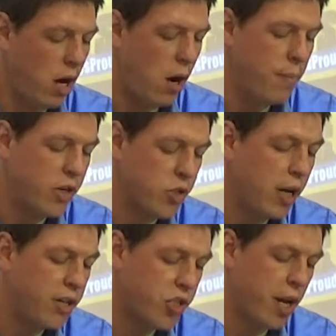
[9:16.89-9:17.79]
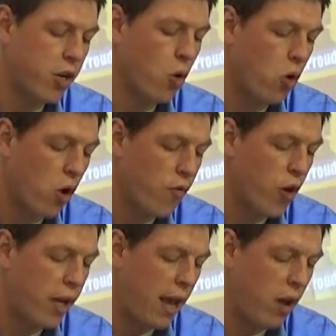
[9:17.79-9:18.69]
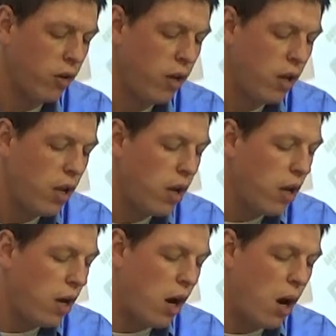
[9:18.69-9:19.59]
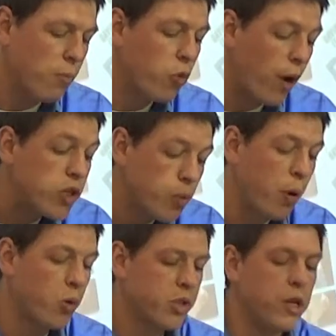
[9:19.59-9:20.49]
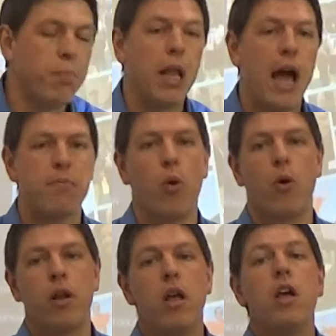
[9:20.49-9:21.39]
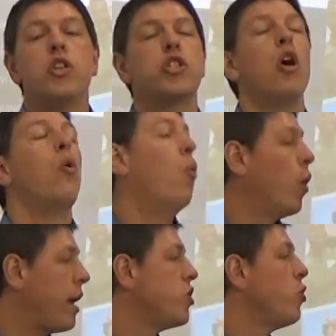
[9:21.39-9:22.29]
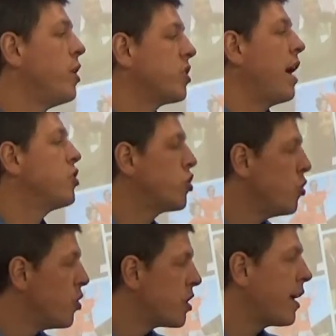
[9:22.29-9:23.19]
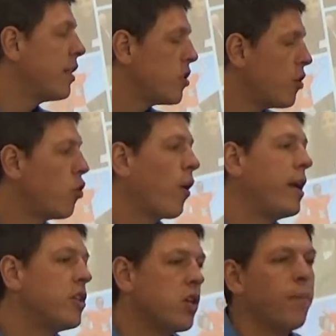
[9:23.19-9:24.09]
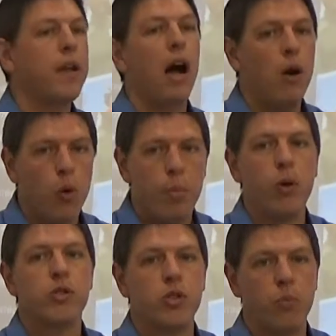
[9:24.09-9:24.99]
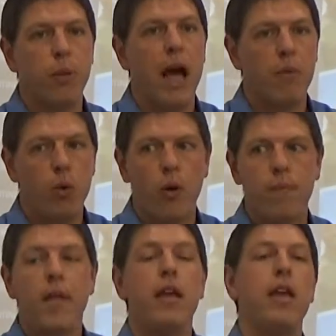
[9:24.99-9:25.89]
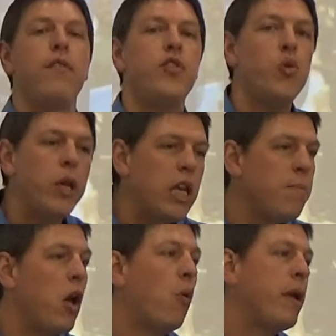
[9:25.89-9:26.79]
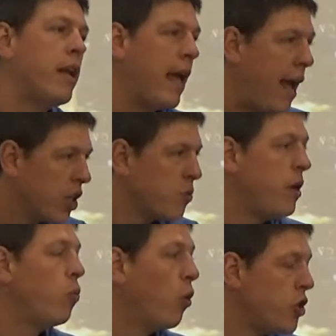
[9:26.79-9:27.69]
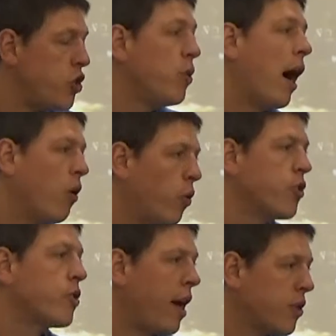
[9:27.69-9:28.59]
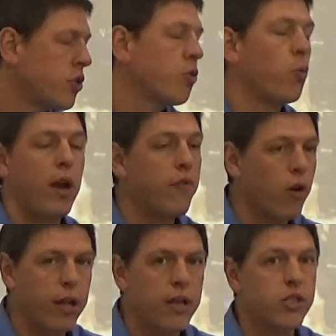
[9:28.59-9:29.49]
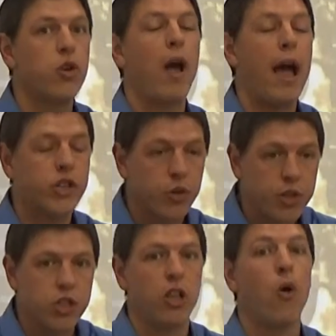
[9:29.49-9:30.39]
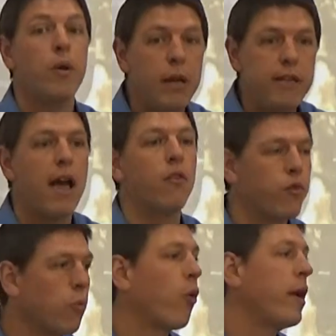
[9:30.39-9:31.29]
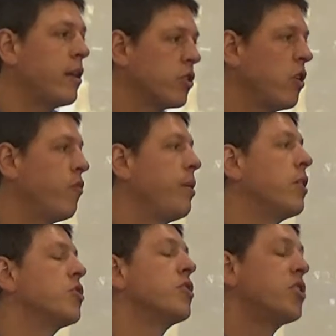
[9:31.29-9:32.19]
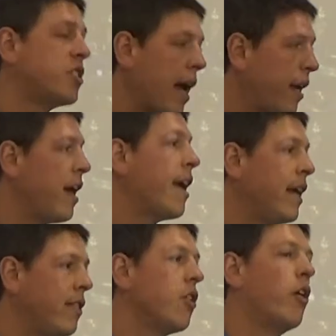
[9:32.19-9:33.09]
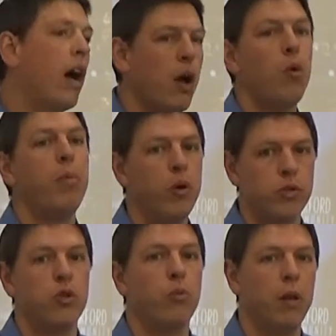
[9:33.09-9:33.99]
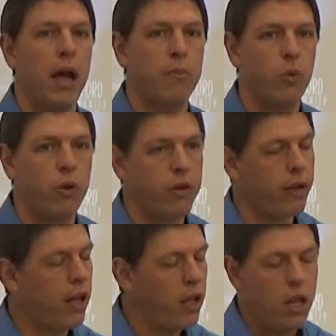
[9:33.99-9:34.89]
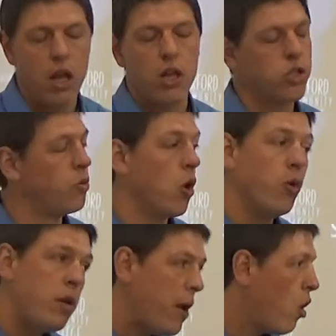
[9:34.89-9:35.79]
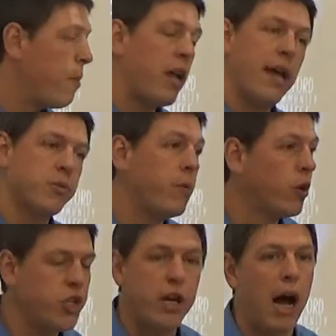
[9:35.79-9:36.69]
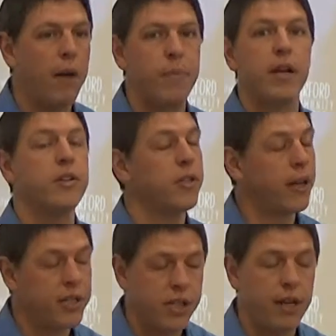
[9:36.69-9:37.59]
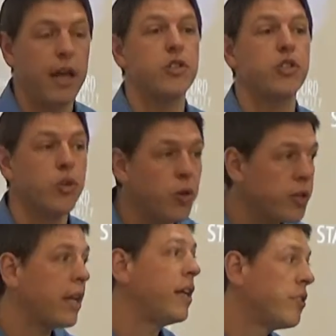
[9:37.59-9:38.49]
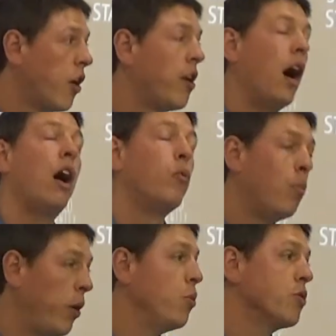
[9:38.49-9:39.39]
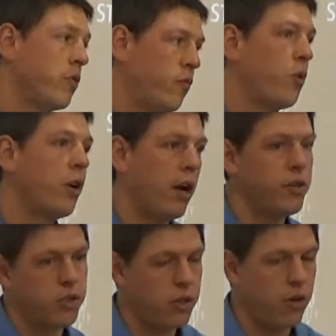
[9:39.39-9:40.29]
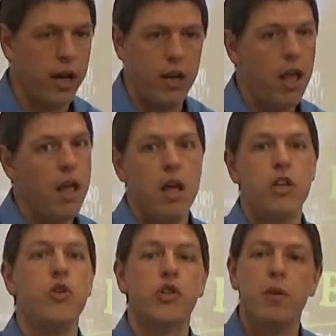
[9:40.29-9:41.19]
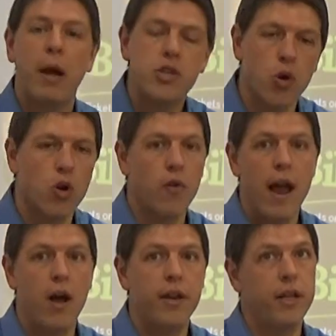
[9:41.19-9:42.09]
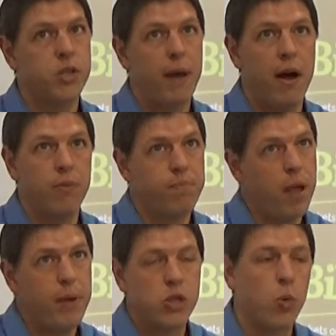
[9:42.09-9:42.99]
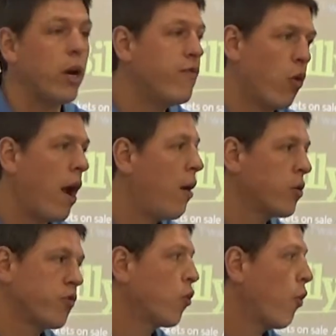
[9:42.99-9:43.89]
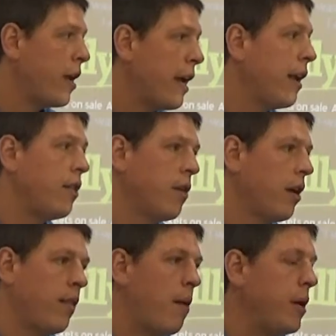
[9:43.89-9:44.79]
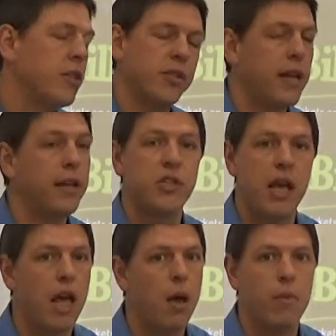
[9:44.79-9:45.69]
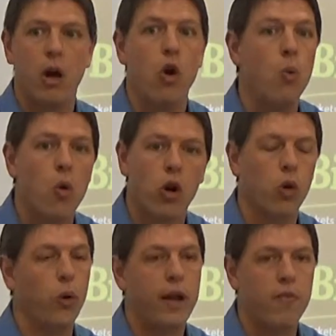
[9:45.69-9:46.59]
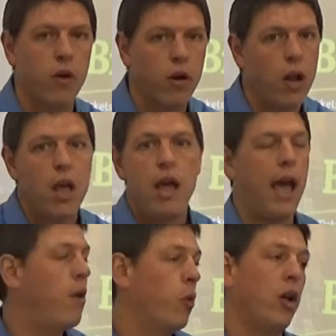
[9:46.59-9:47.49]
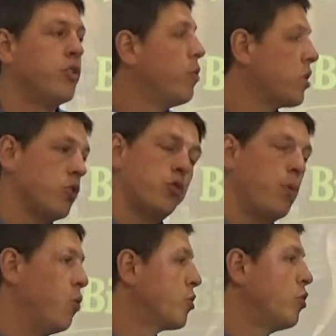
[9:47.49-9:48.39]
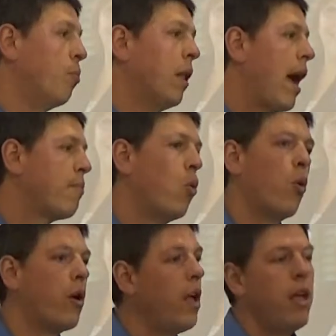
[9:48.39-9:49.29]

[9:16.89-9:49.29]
Make sure you guys check your Harvard account. Grades are posted in Blackboard. So what I do is, as soon as I get done grading something, I will post it on Blackboard. If you email me and ask me what you got on your test or whatever it is, you're actually slowing me down from grading stuff. Because the second I get done, I will post it on Blackboard, okay? So don't email me, ask me what you got, because like I said, as soon as I get done, I will post it for you guys, all right? Usually my turnaround is about maybe 24 hours for grading anything. And that means an exam, a homework, or whatever. And what I'll do is I'll just post it on Blackboard.